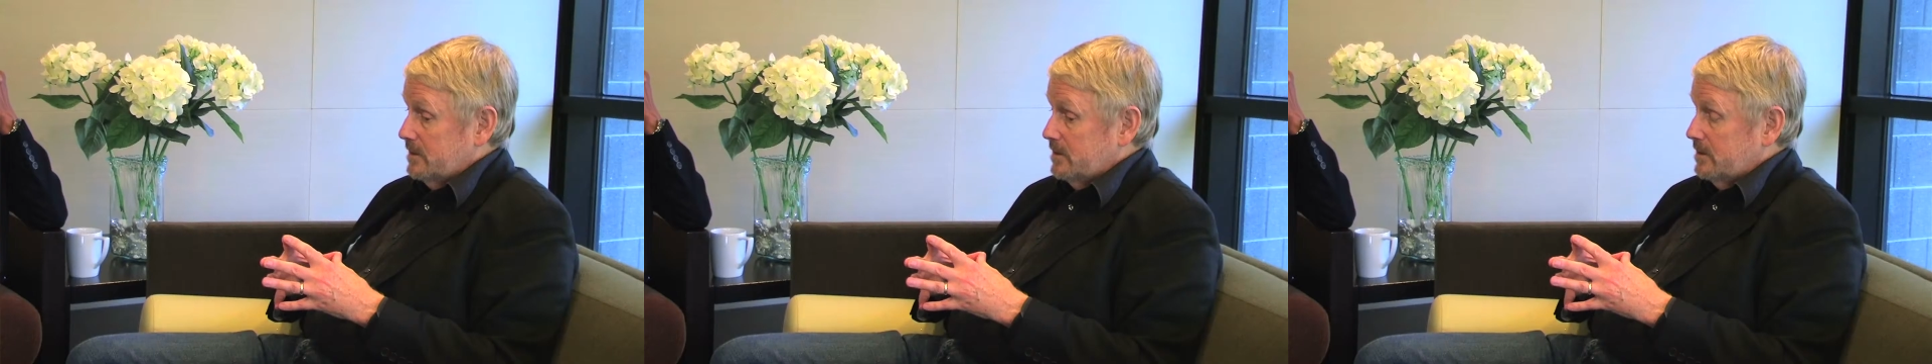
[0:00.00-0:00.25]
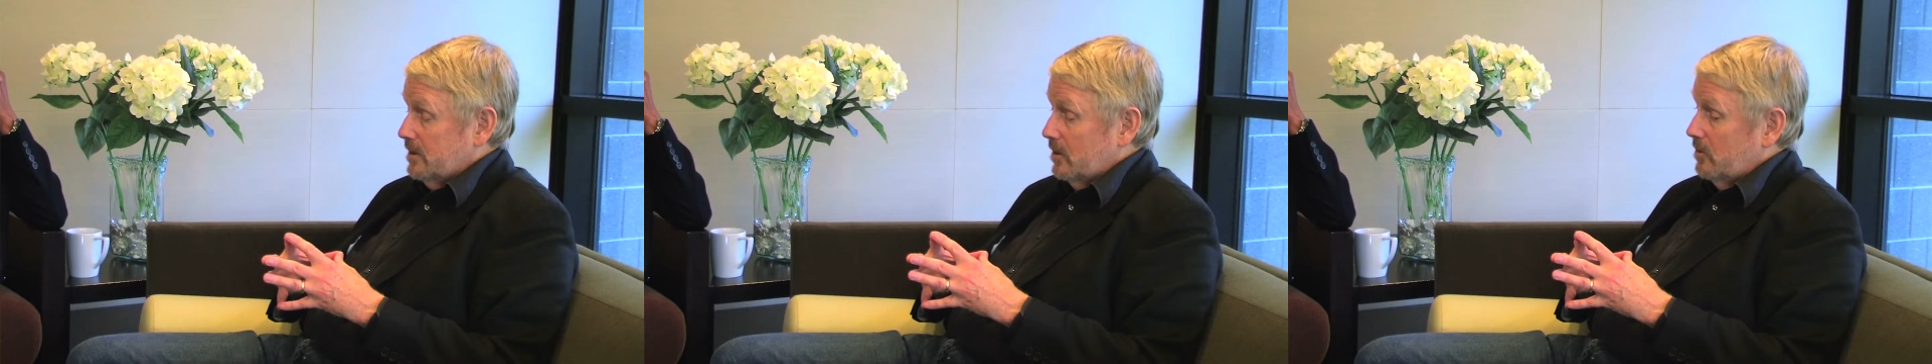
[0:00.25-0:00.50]

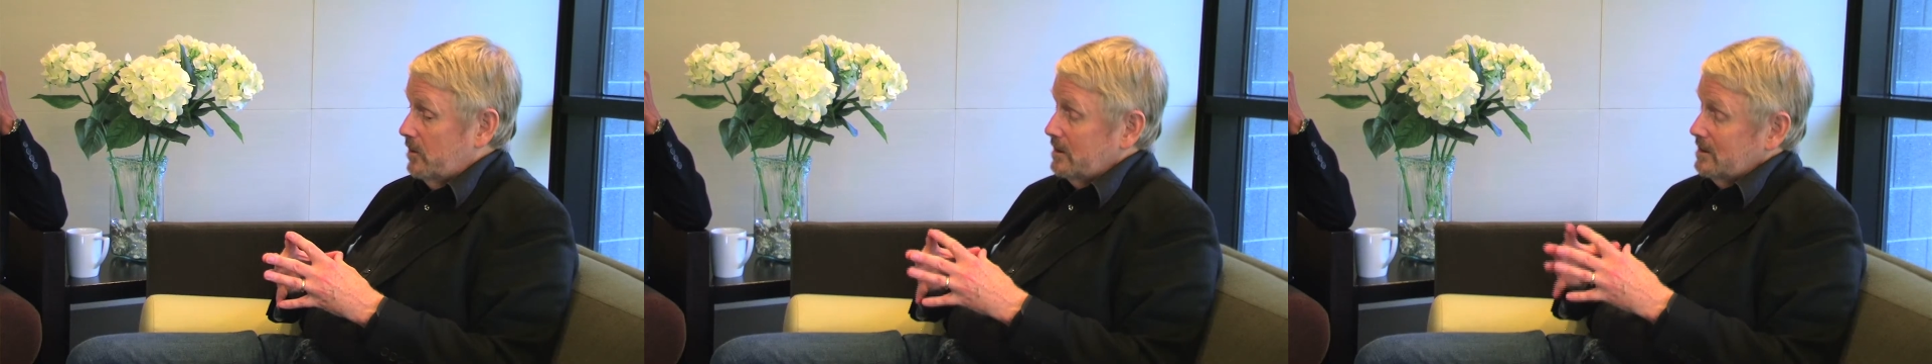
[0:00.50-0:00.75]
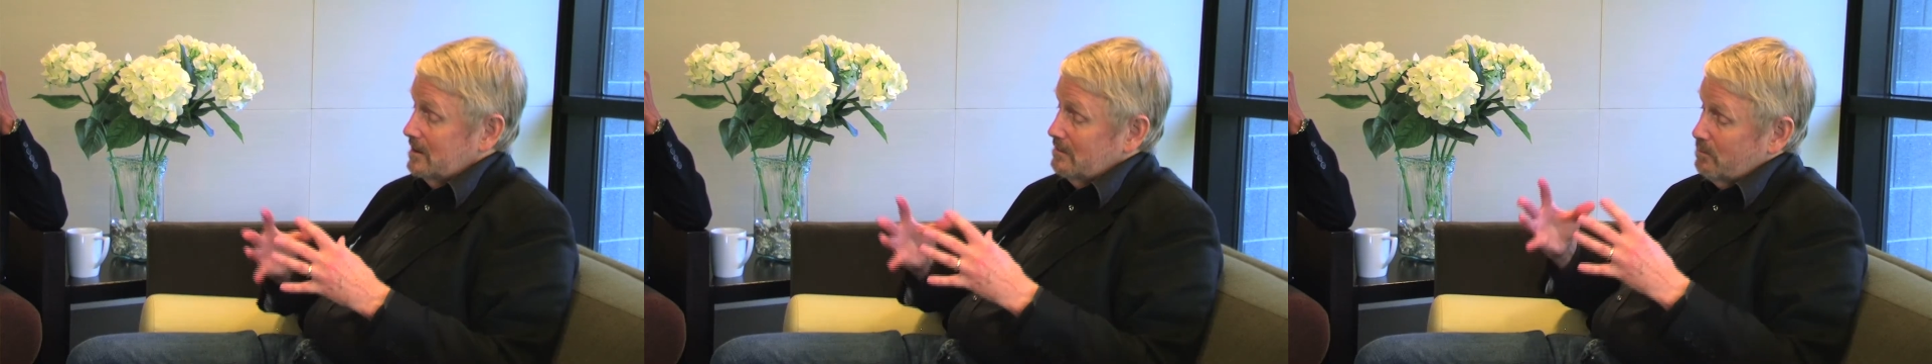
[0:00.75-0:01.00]
You know,
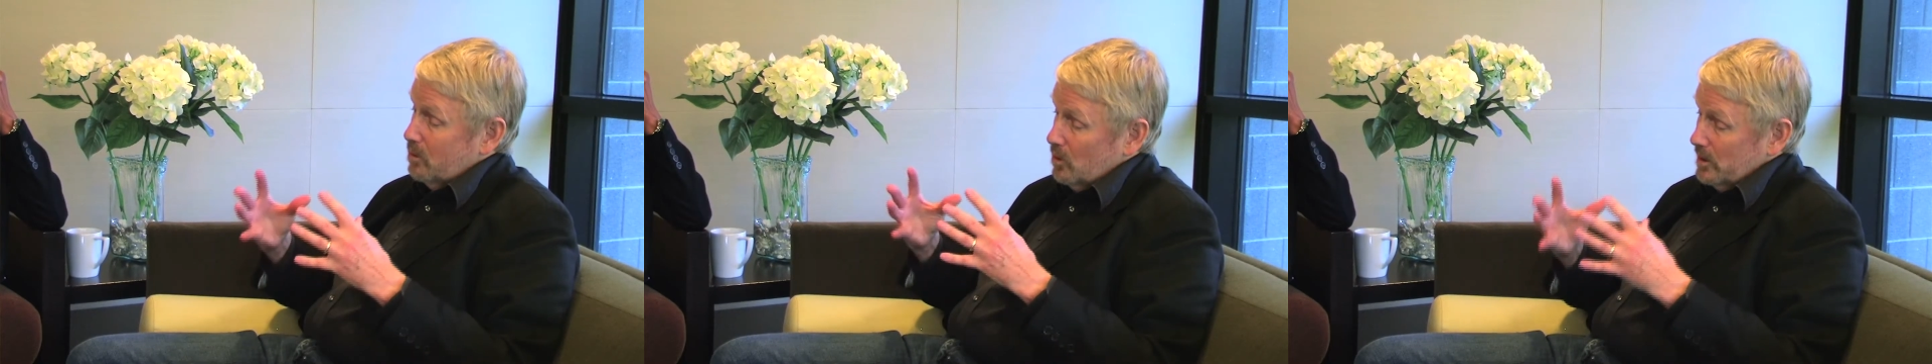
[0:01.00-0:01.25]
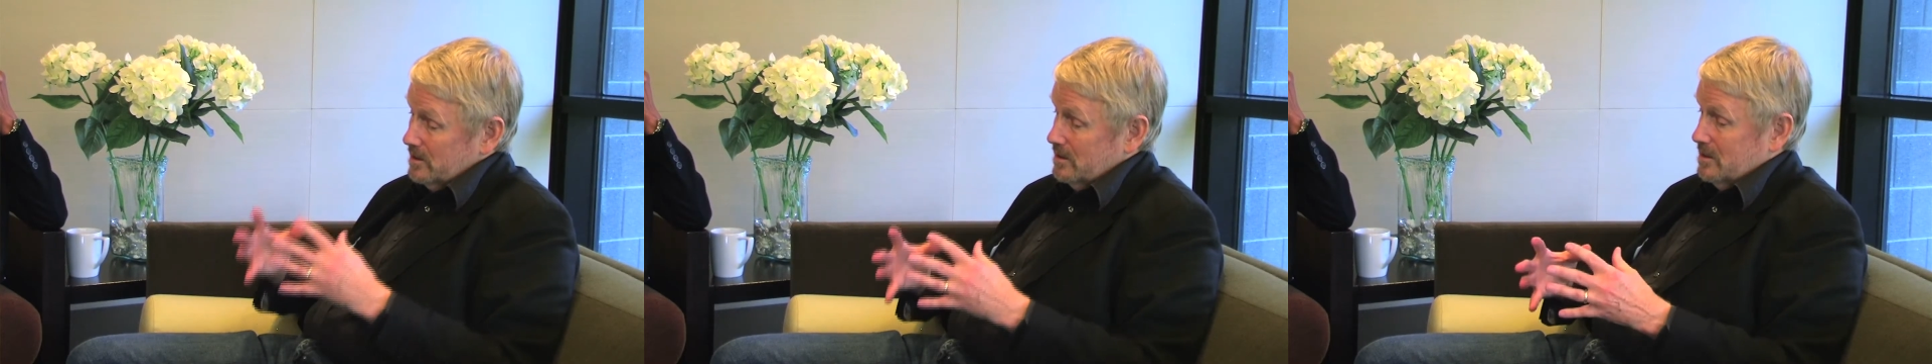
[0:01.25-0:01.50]
the
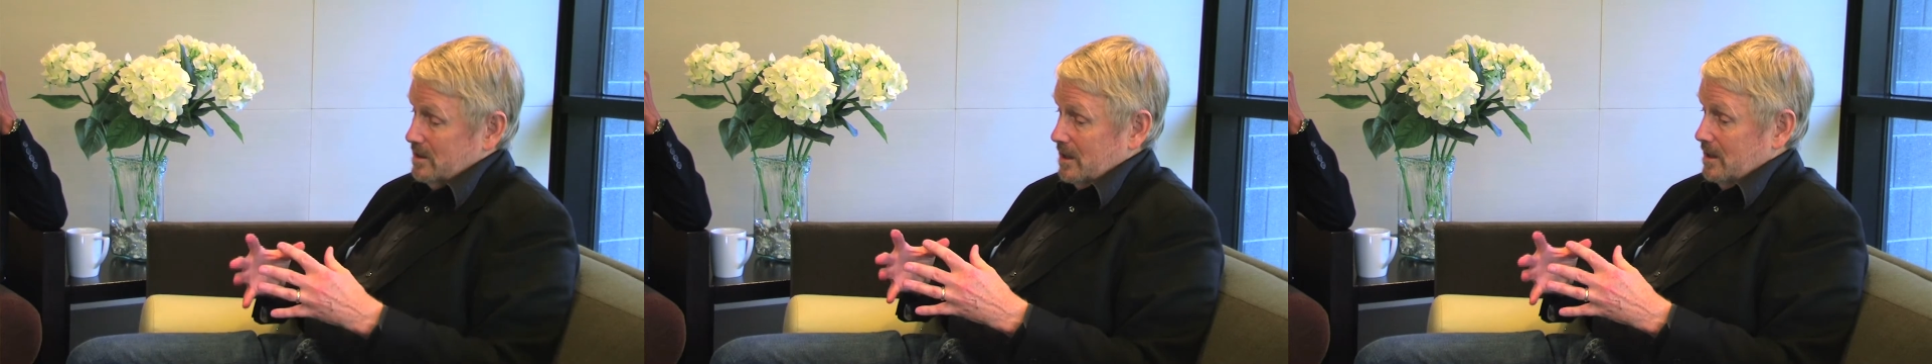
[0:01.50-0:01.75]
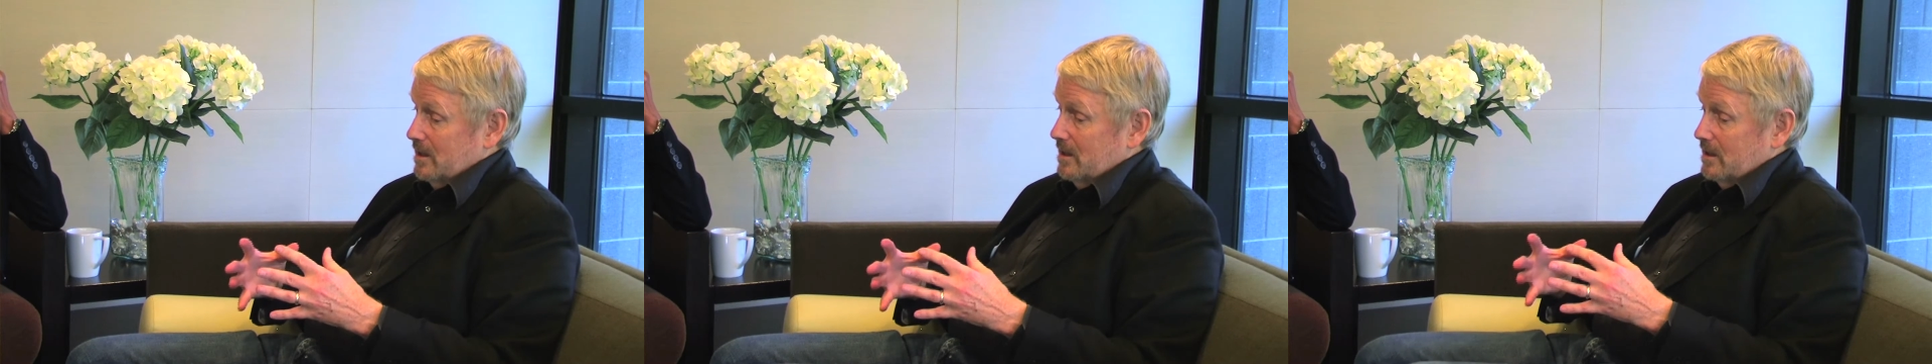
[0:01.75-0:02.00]
important
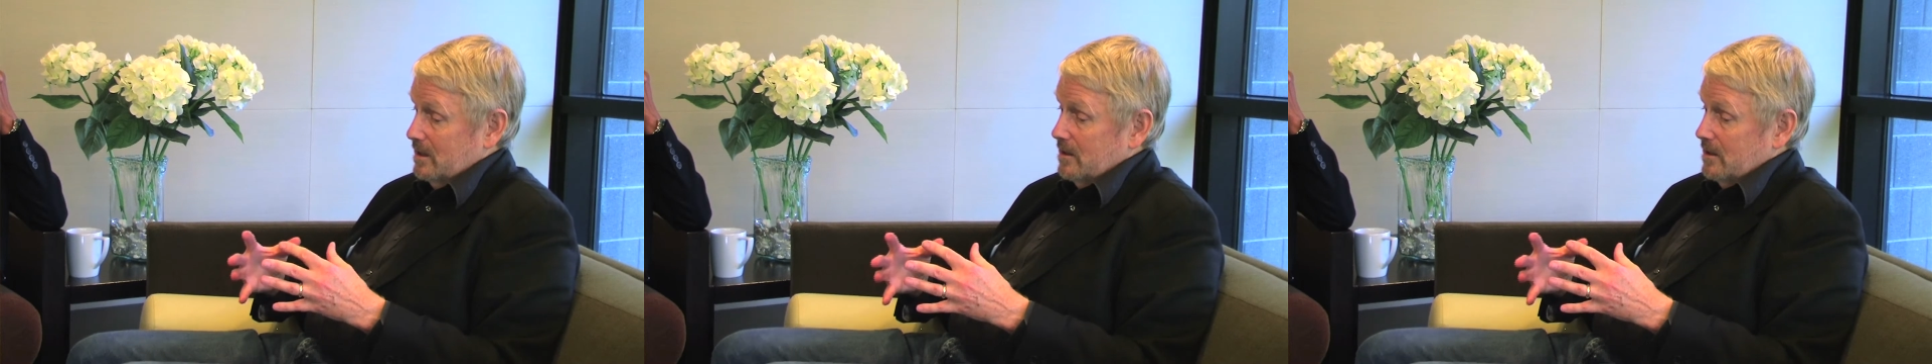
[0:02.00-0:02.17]
thing